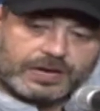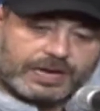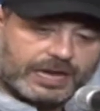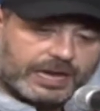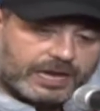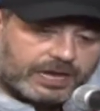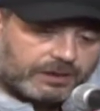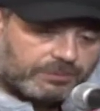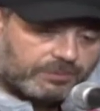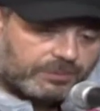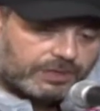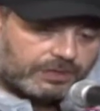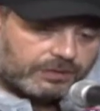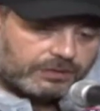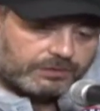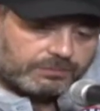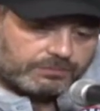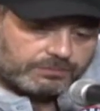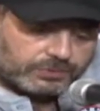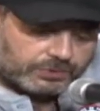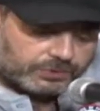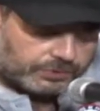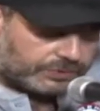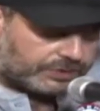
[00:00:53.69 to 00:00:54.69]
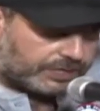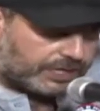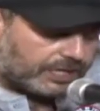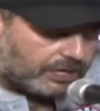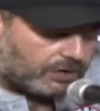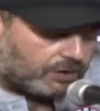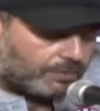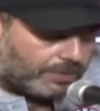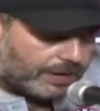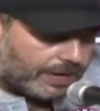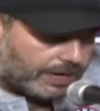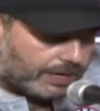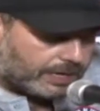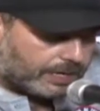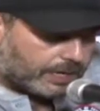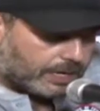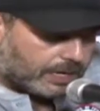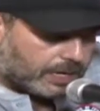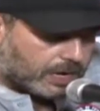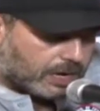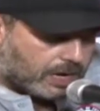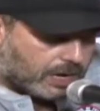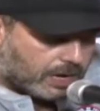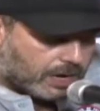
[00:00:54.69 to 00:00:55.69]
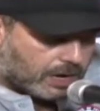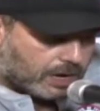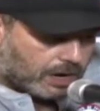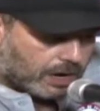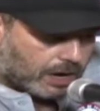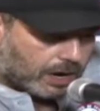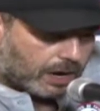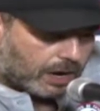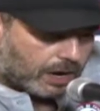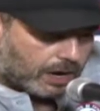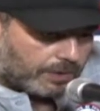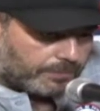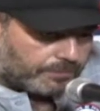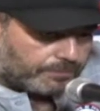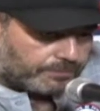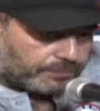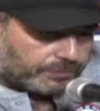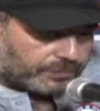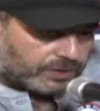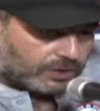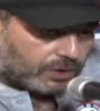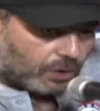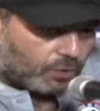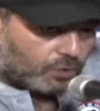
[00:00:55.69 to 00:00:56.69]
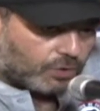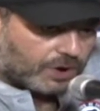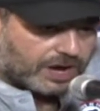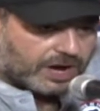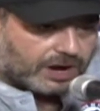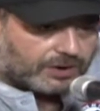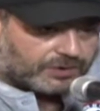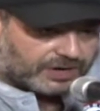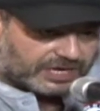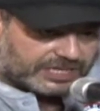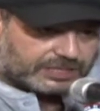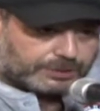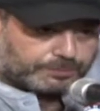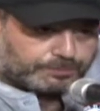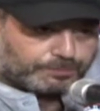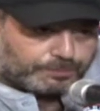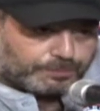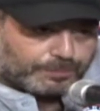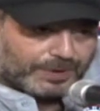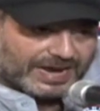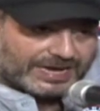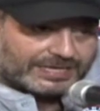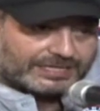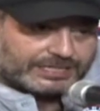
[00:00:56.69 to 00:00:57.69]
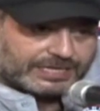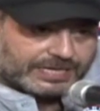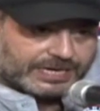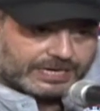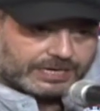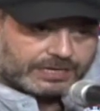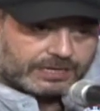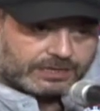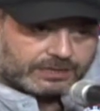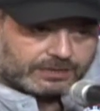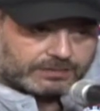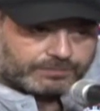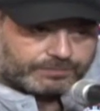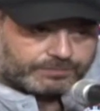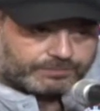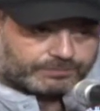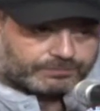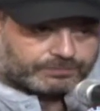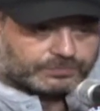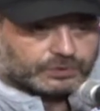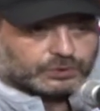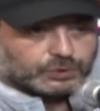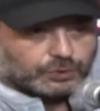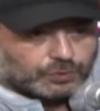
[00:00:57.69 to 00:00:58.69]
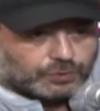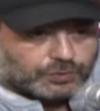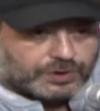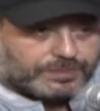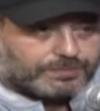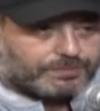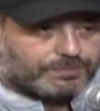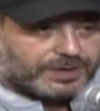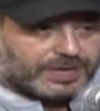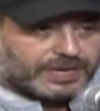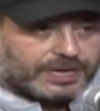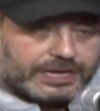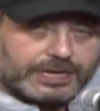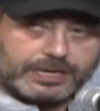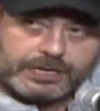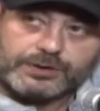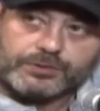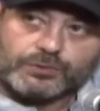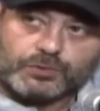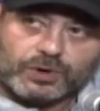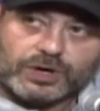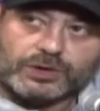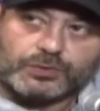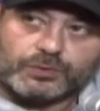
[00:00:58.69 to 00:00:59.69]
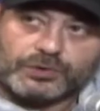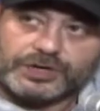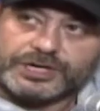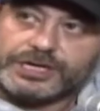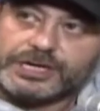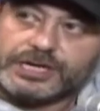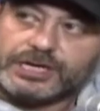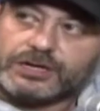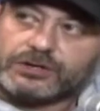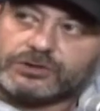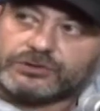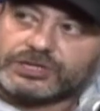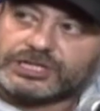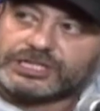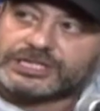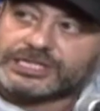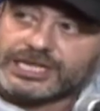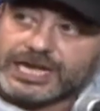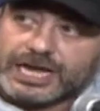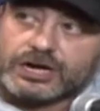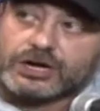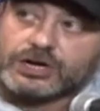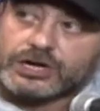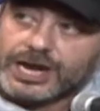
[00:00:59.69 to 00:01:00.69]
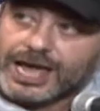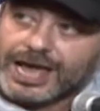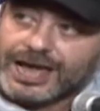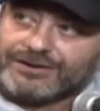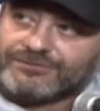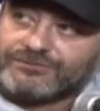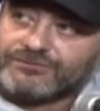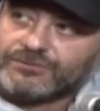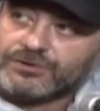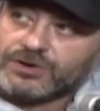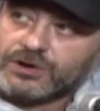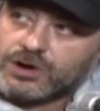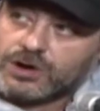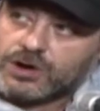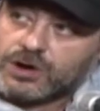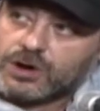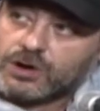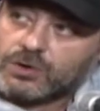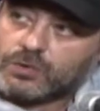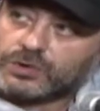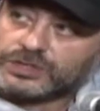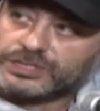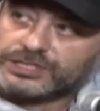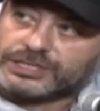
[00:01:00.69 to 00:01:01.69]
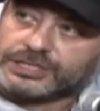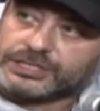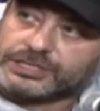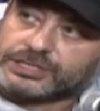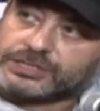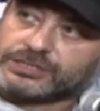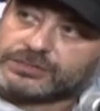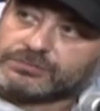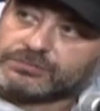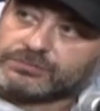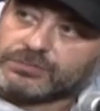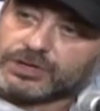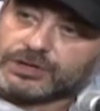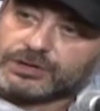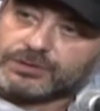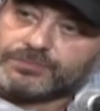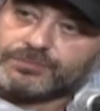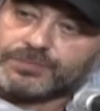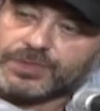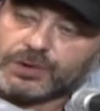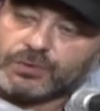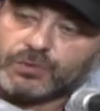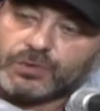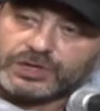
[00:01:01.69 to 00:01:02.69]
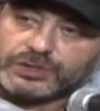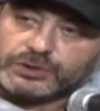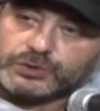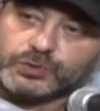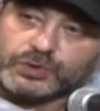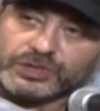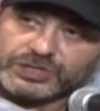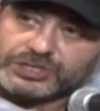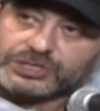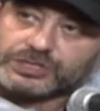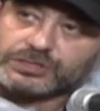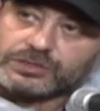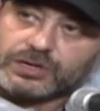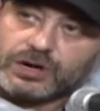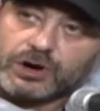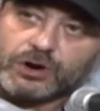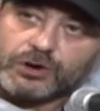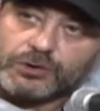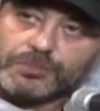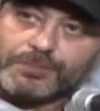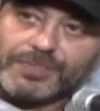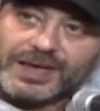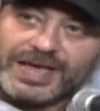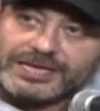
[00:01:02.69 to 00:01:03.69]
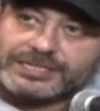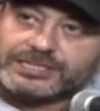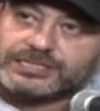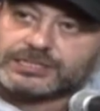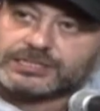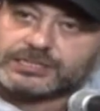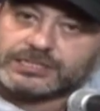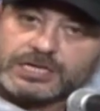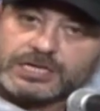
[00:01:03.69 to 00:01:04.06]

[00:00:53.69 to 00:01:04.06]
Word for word: game in Montego Bay, um, we are expecting to repeat what we did on the second half, which is the which was our best